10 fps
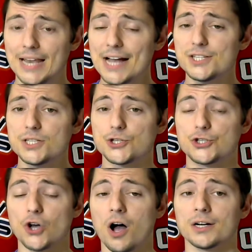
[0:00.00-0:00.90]
Next is
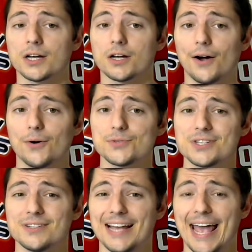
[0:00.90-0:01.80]
John
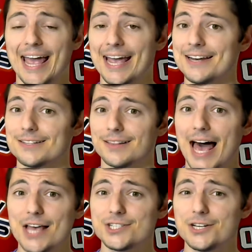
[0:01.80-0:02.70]
Carlson, and last